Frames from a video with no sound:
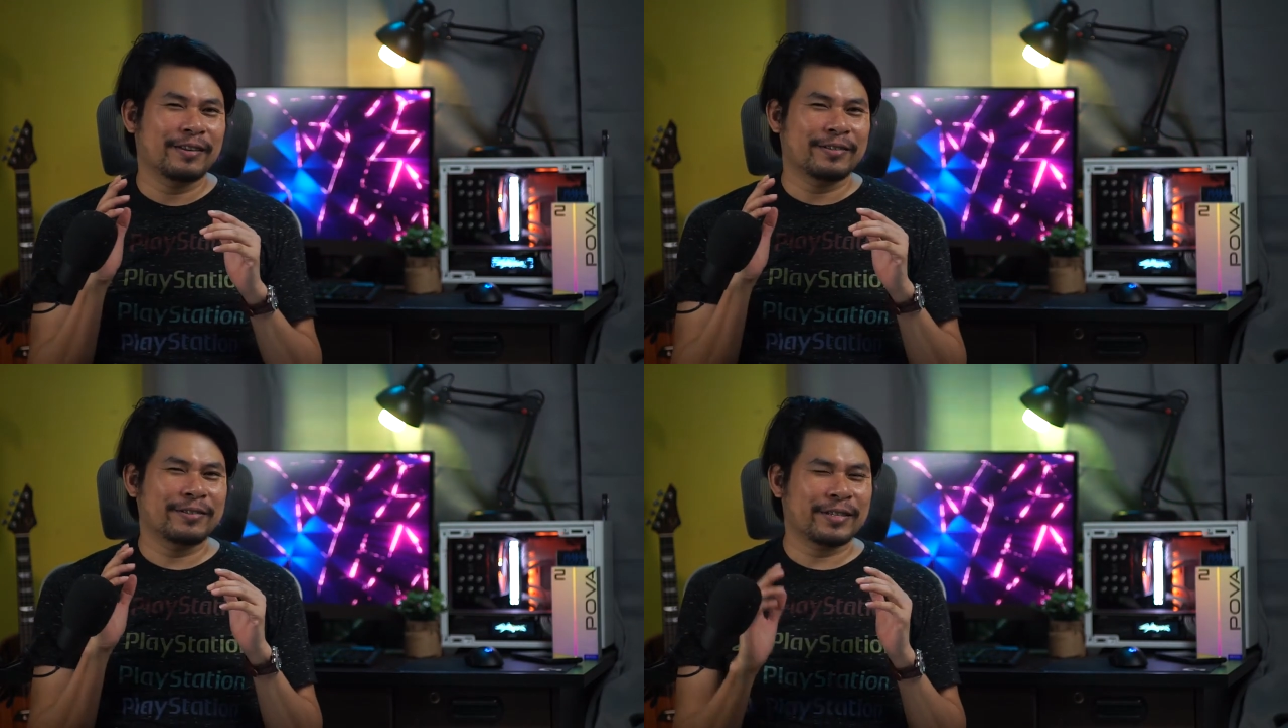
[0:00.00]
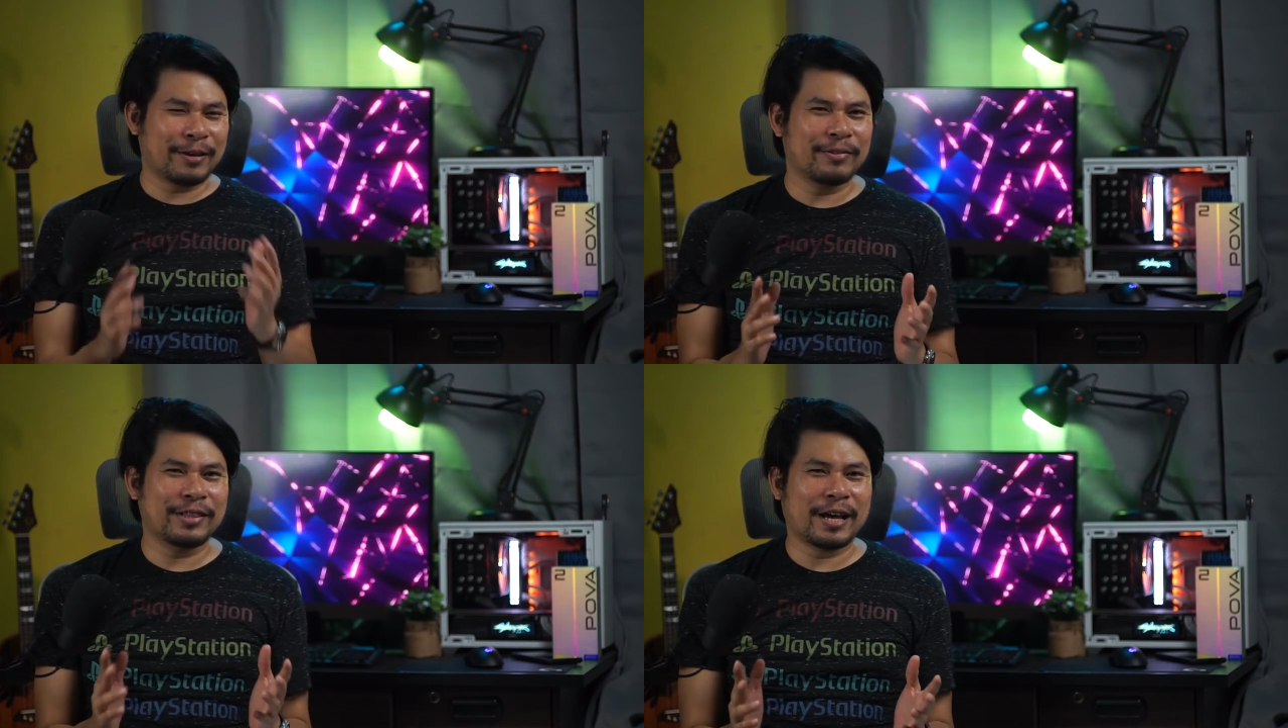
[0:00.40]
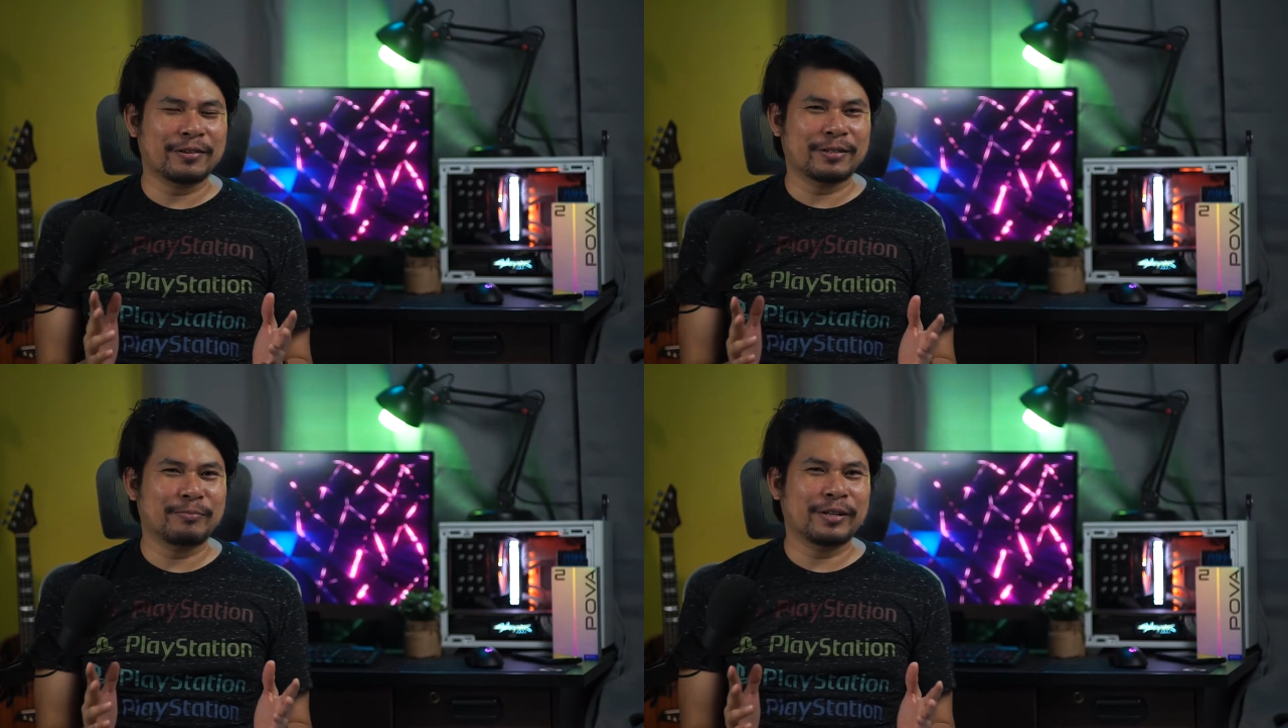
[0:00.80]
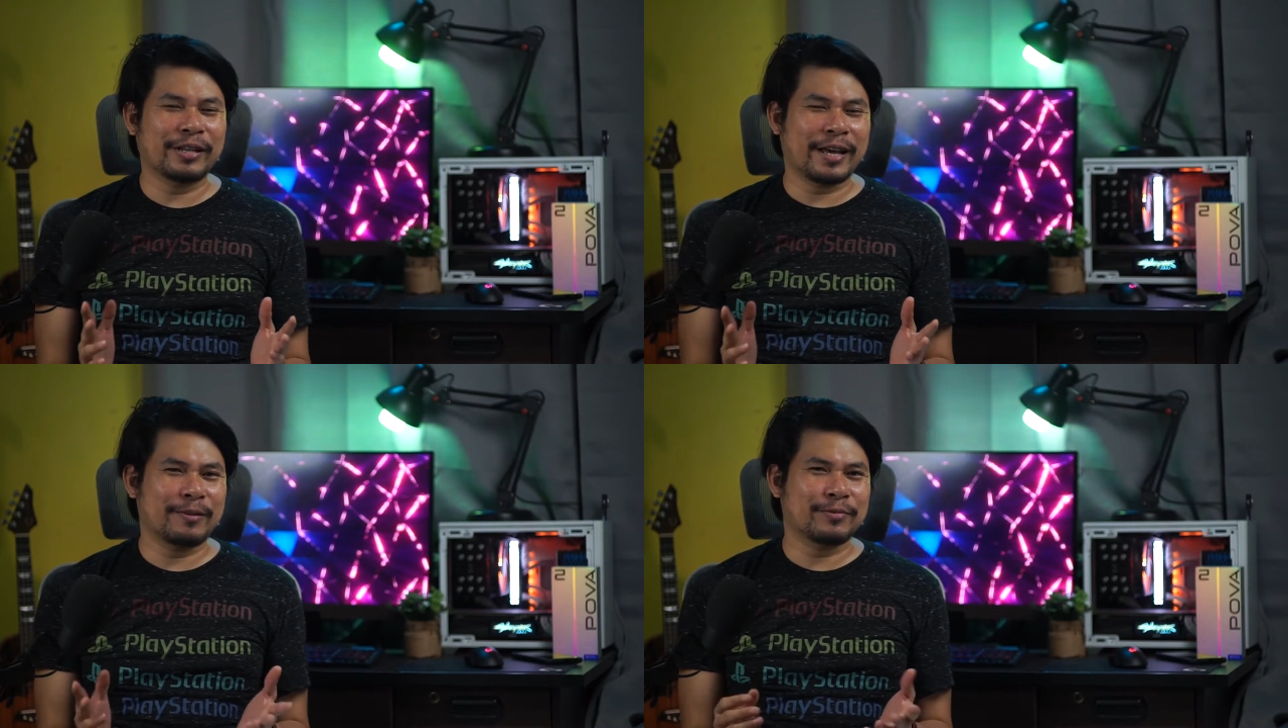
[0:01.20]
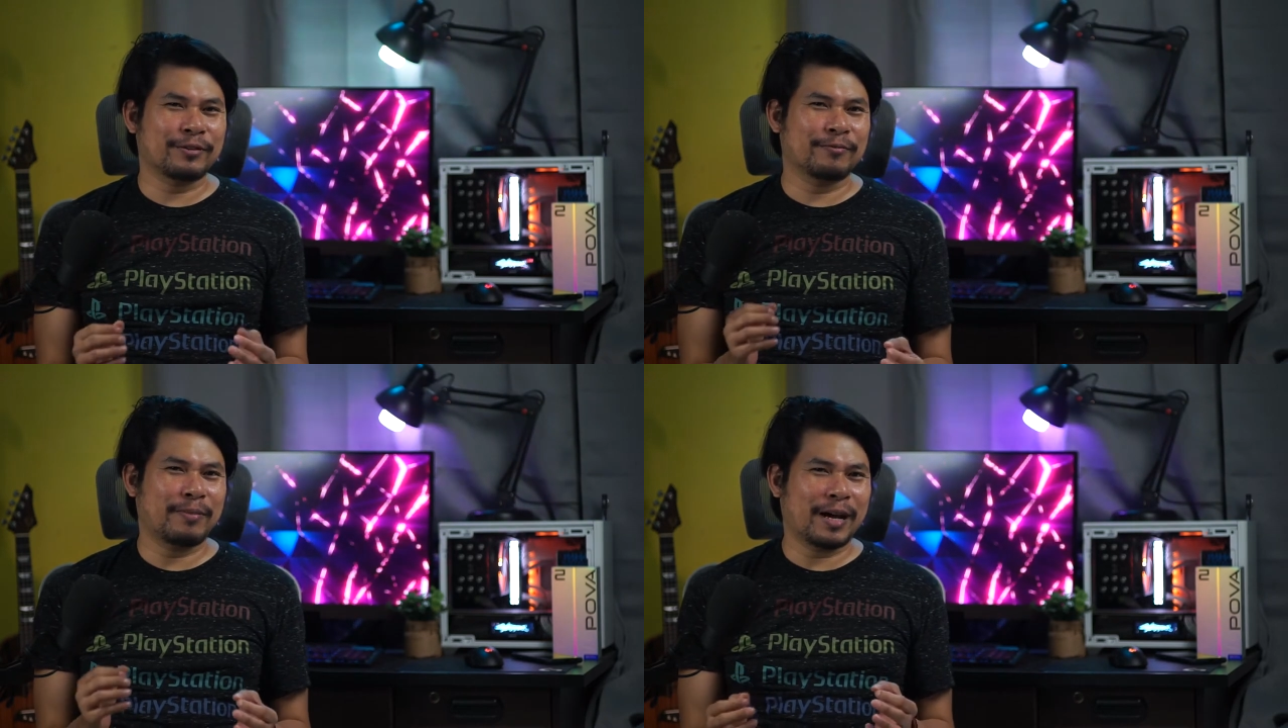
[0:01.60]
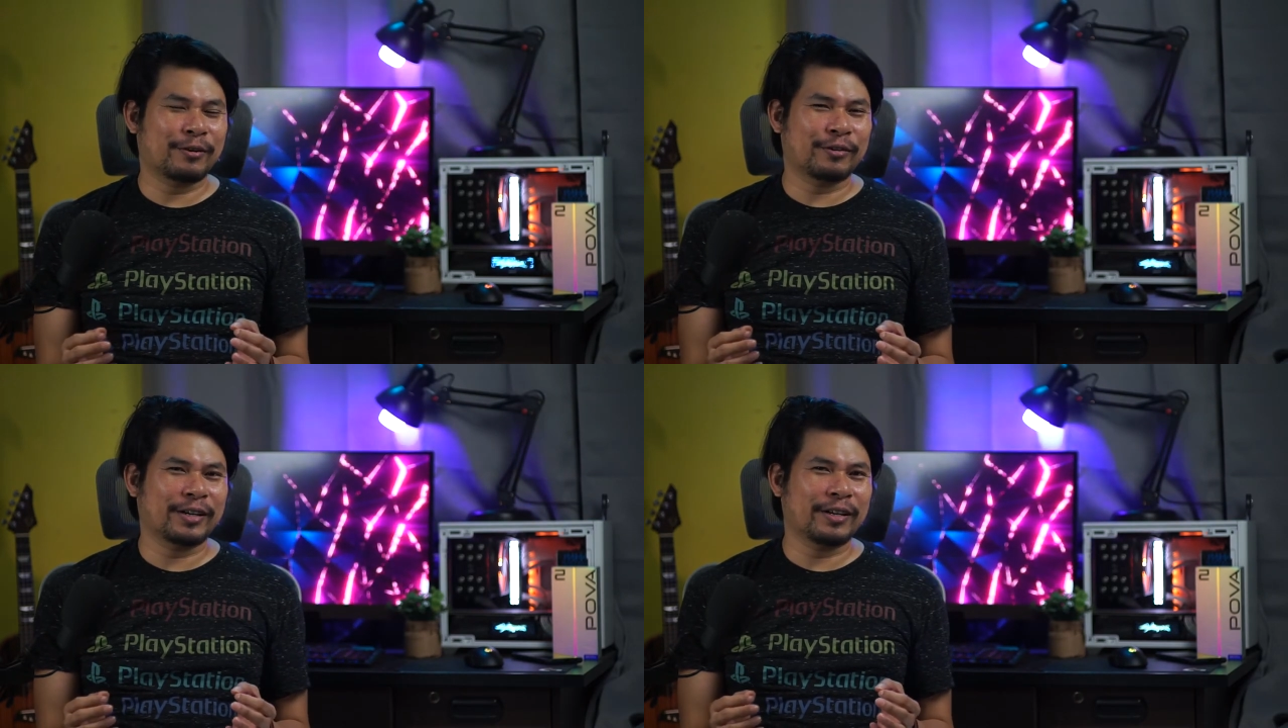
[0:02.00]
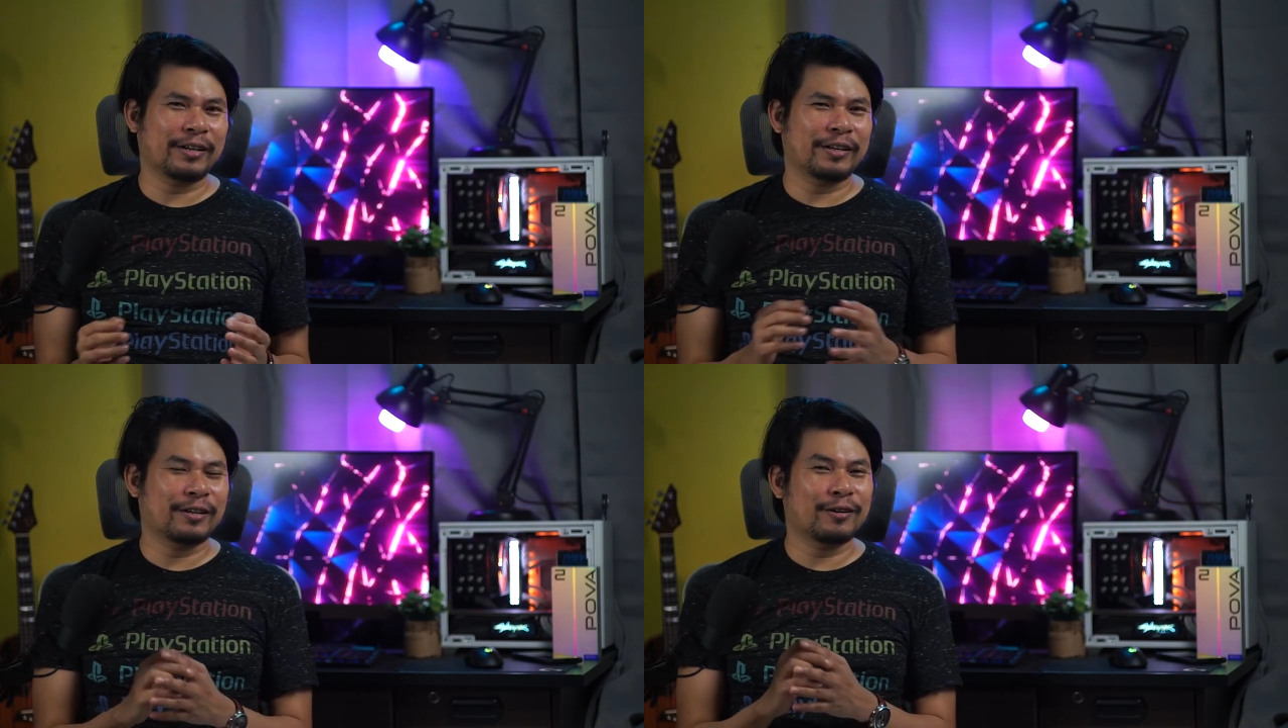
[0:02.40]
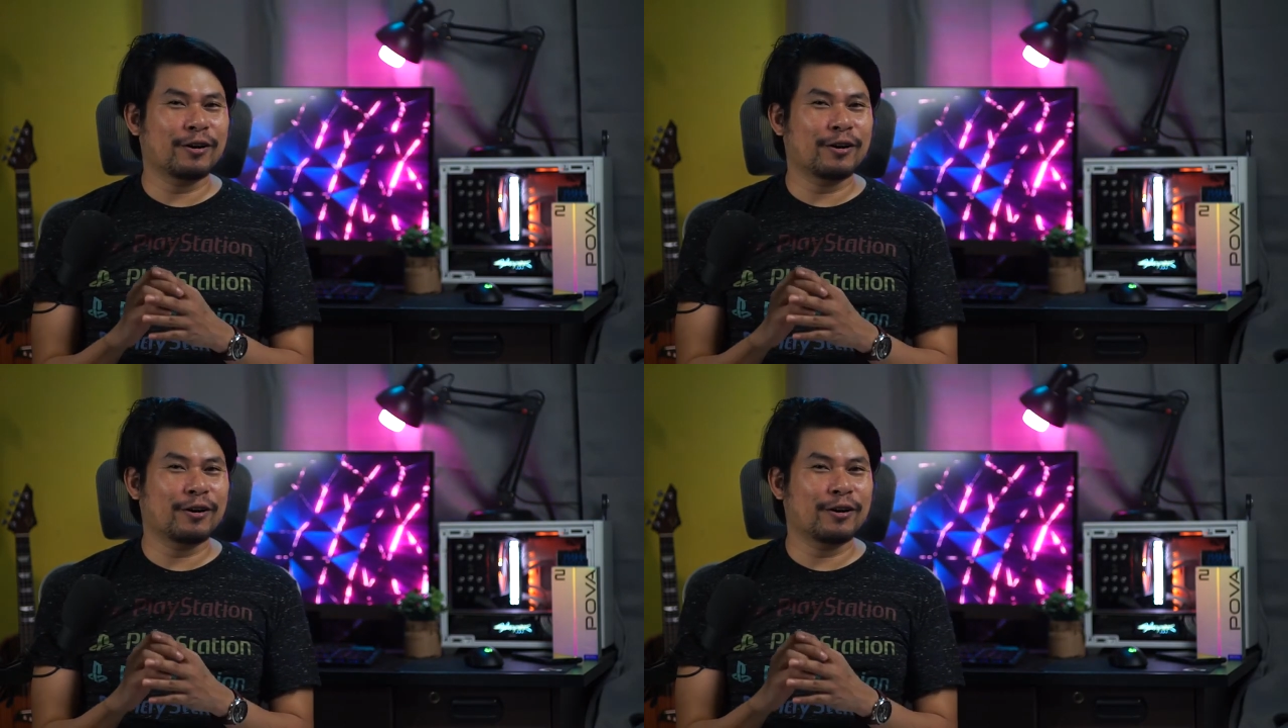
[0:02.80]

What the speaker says: 7,000 milliamps of battery,